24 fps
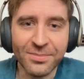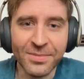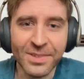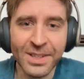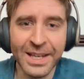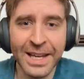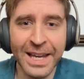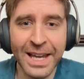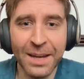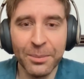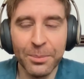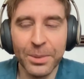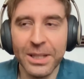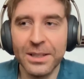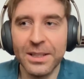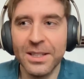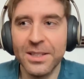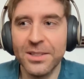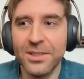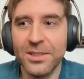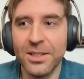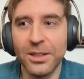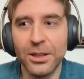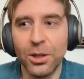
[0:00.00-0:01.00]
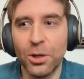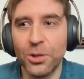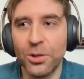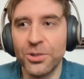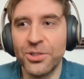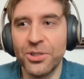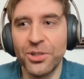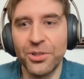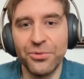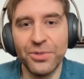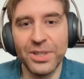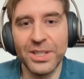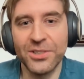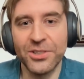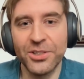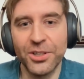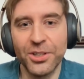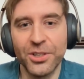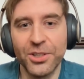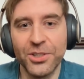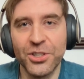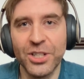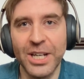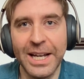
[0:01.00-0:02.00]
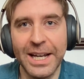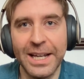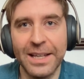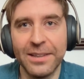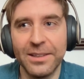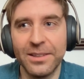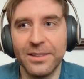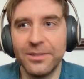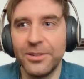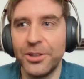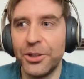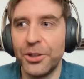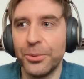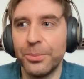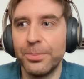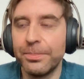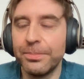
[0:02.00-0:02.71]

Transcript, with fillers: And lots of the research and, you know,